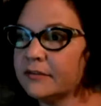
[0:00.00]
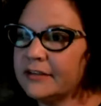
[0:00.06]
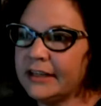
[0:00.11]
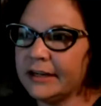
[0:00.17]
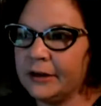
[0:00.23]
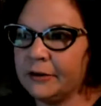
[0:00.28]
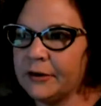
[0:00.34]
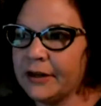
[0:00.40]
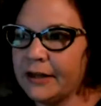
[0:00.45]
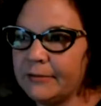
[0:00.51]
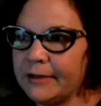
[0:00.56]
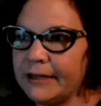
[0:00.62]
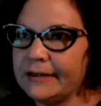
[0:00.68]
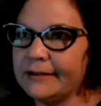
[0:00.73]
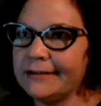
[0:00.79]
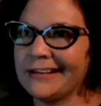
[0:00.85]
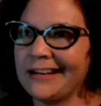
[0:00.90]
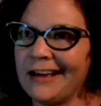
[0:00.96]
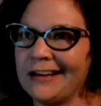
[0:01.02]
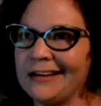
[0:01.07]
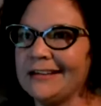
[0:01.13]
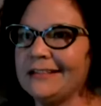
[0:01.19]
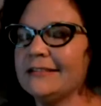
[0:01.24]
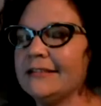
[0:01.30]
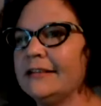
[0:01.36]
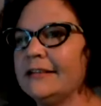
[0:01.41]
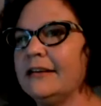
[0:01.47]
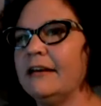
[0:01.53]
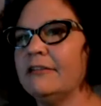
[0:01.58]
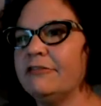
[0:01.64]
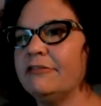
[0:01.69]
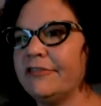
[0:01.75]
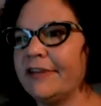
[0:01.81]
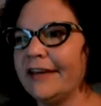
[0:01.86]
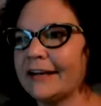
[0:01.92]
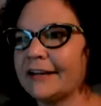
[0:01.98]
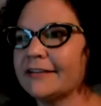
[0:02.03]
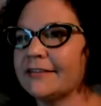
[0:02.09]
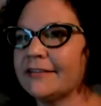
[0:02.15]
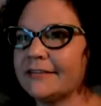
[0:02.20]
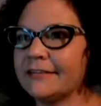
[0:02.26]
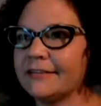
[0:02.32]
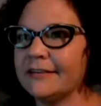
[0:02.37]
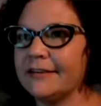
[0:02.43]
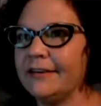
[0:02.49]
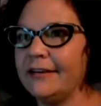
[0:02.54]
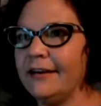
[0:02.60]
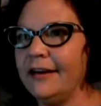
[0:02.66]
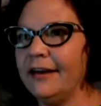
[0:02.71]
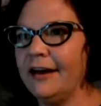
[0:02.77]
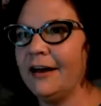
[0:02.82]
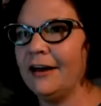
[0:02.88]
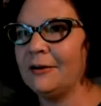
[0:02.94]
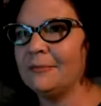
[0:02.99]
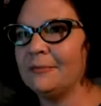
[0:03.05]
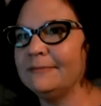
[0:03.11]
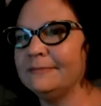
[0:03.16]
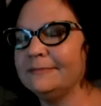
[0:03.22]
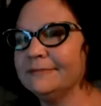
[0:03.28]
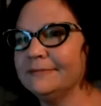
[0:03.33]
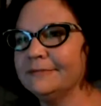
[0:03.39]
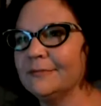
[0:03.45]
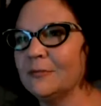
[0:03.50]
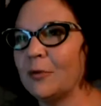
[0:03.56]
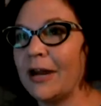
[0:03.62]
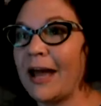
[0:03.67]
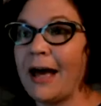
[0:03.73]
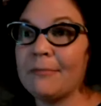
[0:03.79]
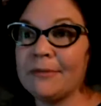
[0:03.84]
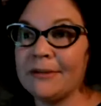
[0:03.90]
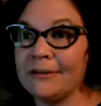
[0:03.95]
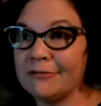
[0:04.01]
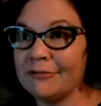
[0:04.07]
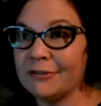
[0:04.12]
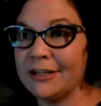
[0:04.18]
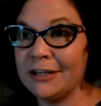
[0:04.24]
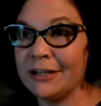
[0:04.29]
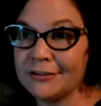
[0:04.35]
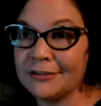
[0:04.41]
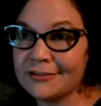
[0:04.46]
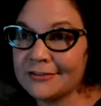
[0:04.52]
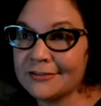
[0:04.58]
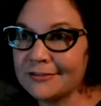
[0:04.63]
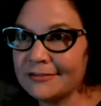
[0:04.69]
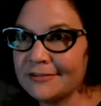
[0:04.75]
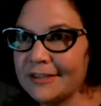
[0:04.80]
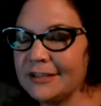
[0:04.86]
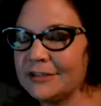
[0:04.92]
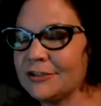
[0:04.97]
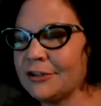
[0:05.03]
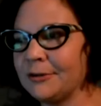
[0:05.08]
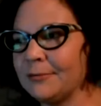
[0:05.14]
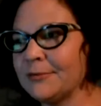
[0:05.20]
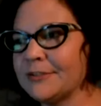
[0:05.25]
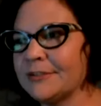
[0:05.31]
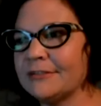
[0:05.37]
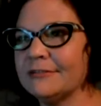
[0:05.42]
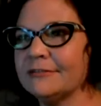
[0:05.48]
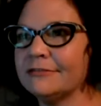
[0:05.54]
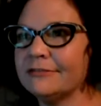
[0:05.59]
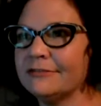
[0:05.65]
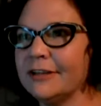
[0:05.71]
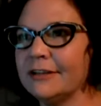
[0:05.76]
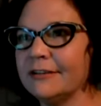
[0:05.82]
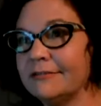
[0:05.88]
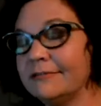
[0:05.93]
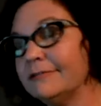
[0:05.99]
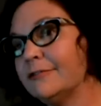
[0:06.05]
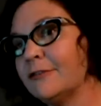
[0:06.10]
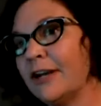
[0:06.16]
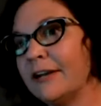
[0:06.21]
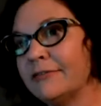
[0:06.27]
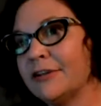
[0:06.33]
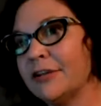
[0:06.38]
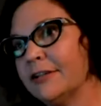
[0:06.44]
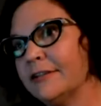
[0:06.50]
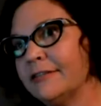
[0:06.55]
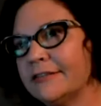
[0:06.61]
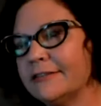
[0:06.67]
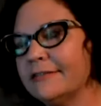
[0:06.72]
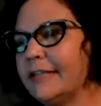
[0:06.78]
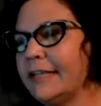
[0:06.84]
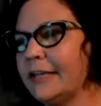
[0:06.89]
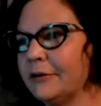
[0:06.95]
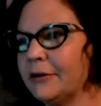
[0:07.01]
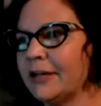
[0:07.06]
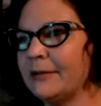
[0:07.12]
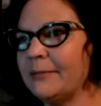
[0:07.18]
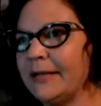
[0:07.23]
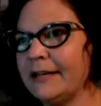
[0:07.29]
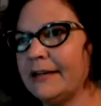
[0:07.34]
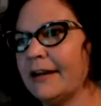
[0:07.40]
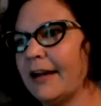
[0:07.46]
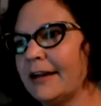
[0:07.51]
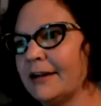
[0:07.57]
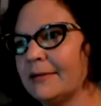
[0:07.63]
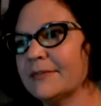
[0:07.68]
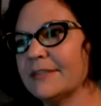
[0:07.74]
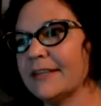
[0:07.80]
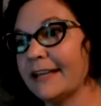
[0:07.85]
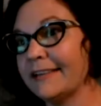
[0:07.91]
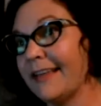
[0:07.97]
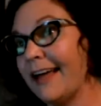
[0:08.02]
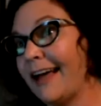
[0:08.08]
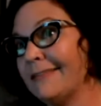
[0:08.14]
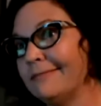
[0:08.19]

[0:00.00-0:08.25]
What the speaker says: You know what I mean? To kind of fix what happened for years in terms of grave goods. You know what I mean? And items like that.